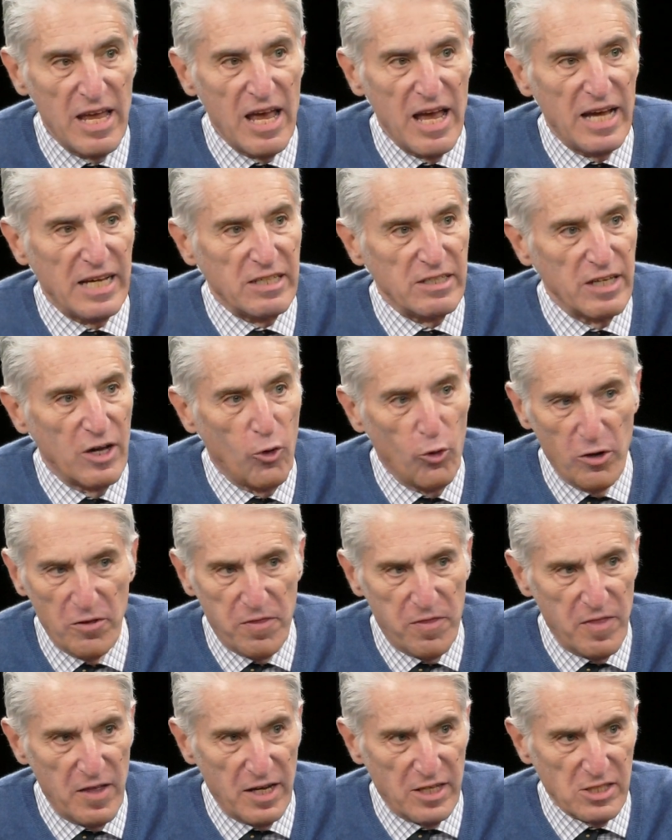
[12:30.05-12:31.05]
as
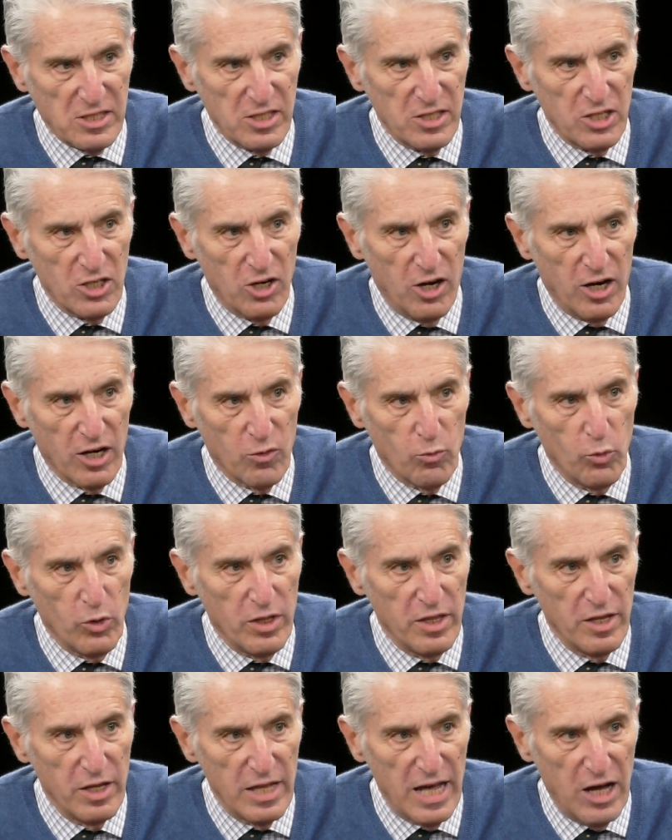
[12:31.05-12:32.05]
Orthodox synagogue
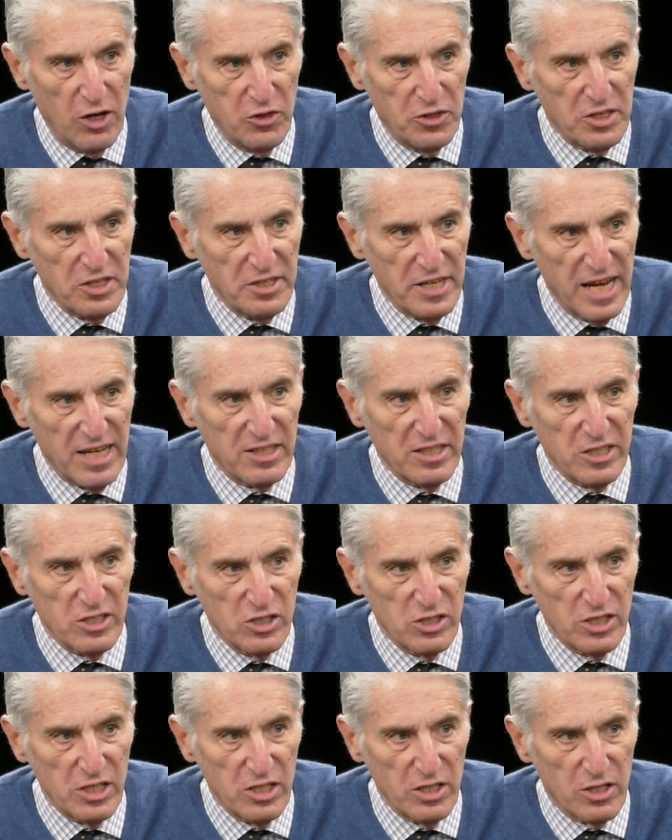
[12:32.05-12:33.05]
without the daily
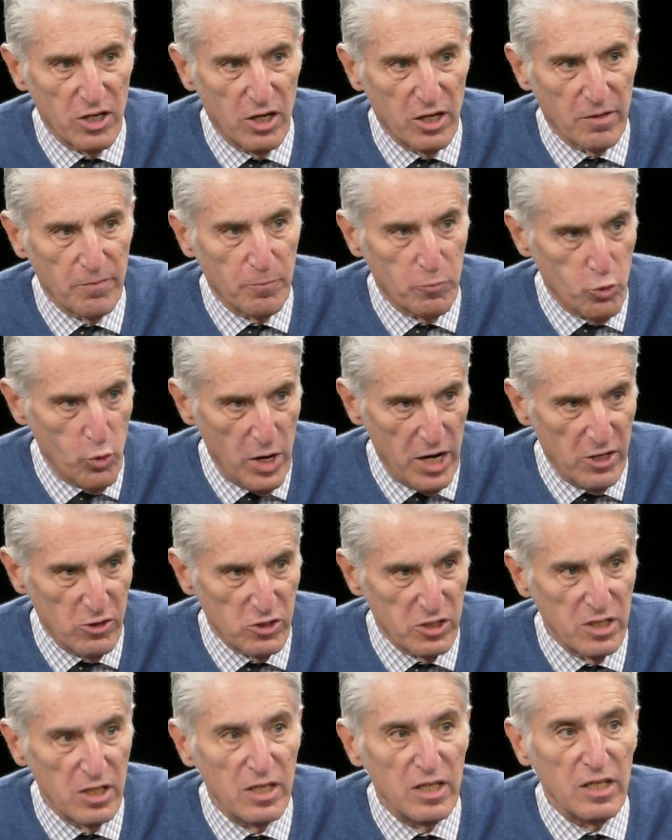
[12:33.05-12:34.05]
synagogue prayers